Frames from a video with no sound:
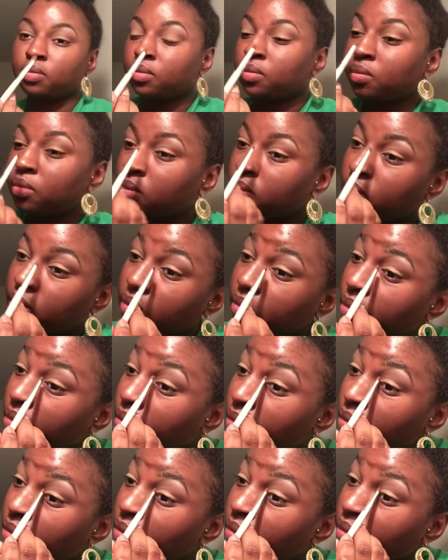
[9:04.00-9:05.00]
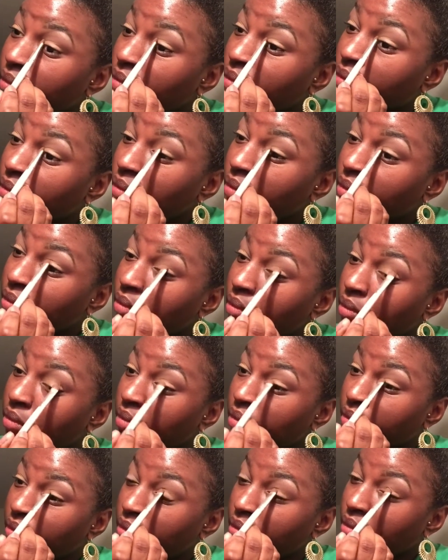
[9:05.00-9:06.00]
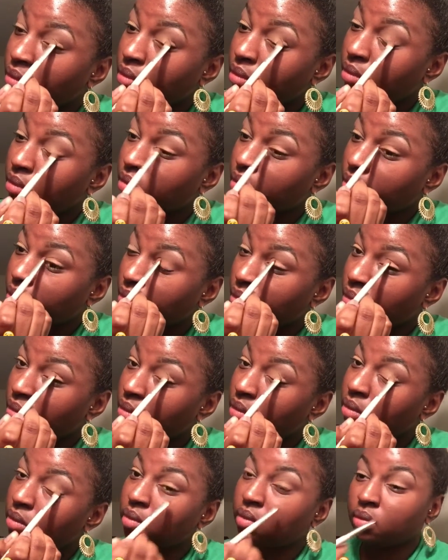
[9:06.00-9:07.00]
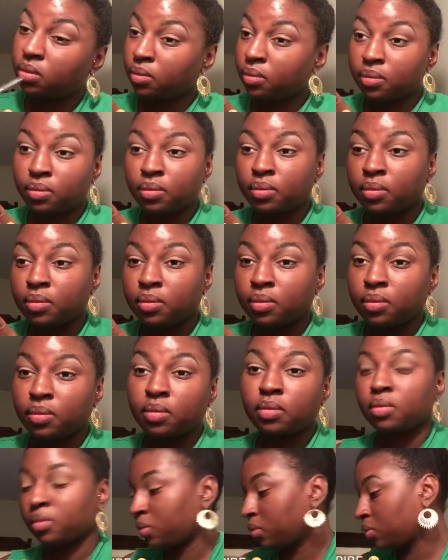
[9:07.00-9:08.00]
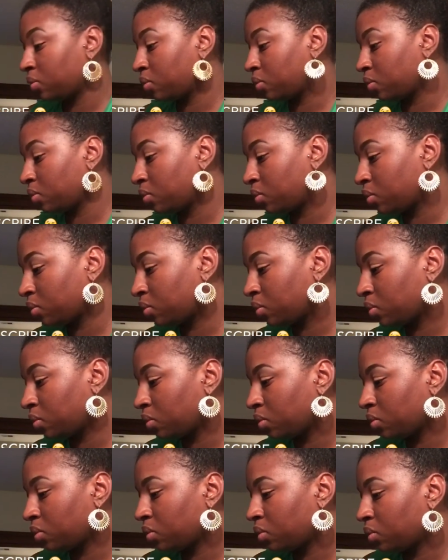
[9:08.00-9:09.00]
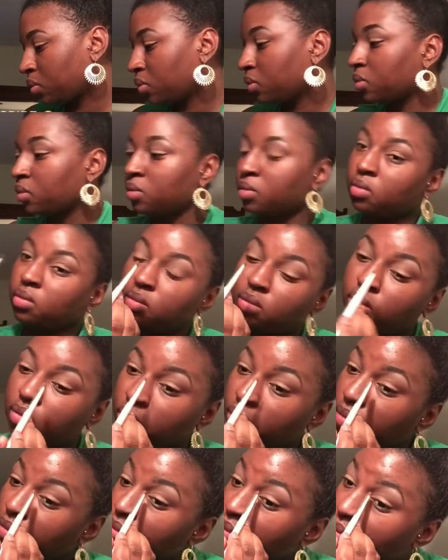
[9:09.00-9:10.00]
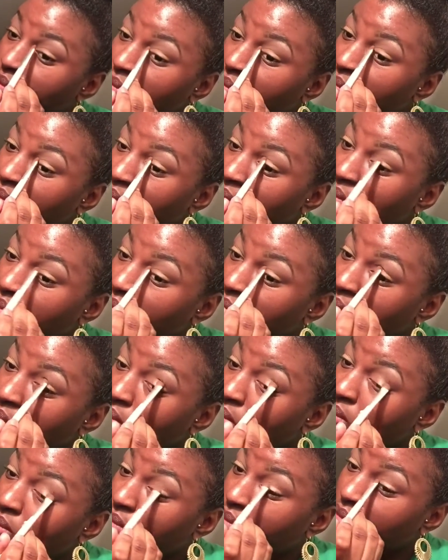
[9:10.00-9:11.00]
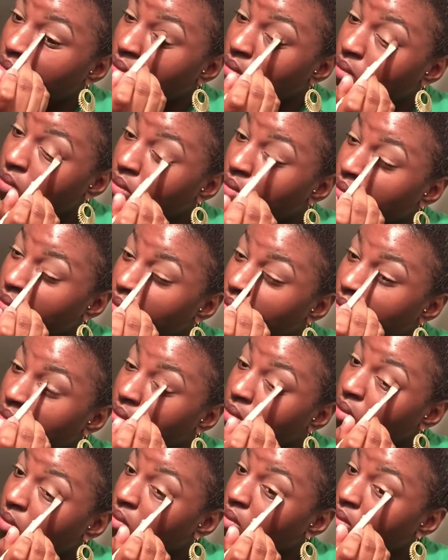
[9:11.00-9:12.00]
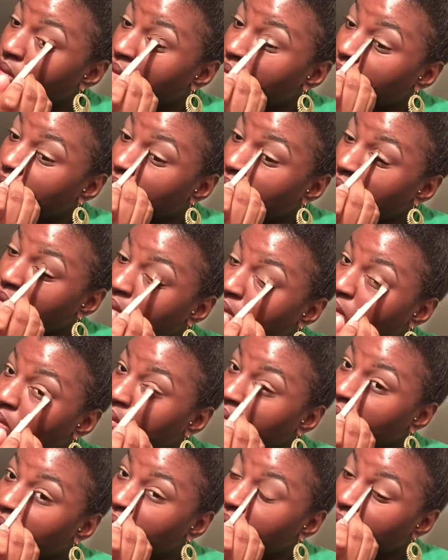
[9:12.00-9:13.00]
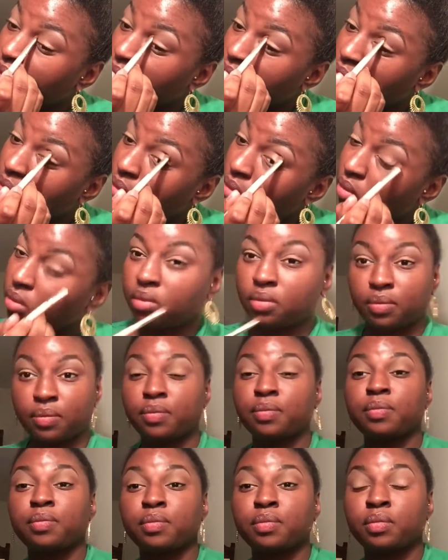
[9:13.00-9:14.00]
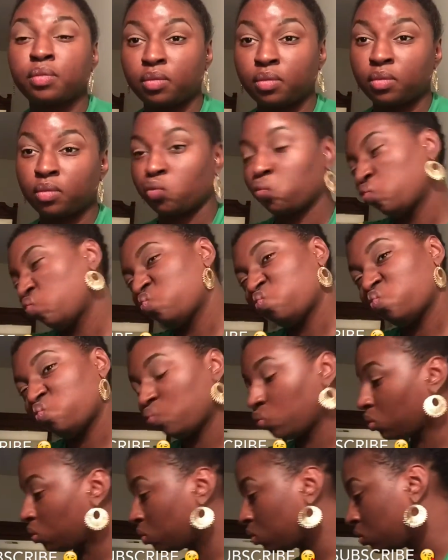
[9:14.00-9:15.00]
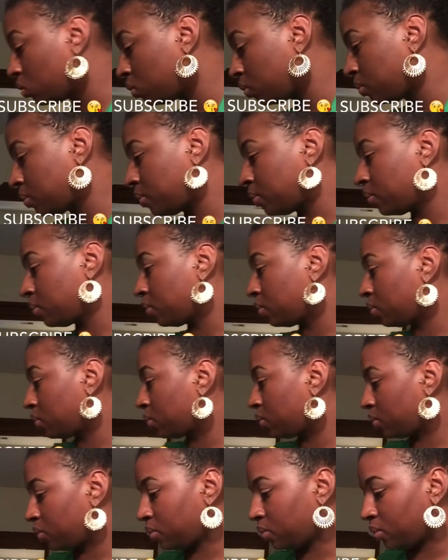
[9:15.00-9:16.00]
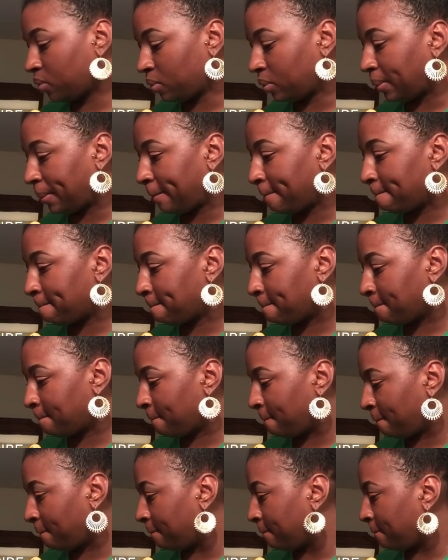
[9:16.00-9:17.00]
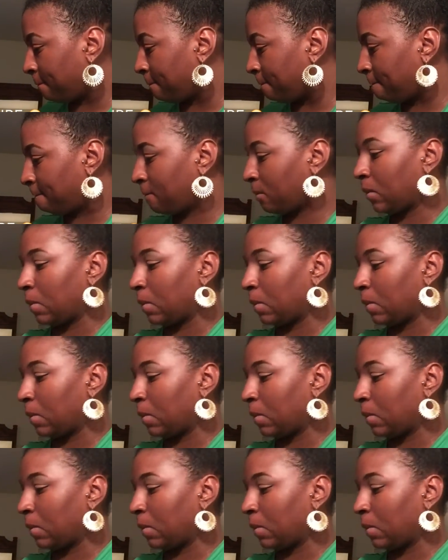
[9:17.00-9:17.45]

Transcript: loved, and I'm going to start applying this. Now, it wasn't showing up like I really wanted it to, and I didn't know whether it was my brush or what, but I ended up going into another color,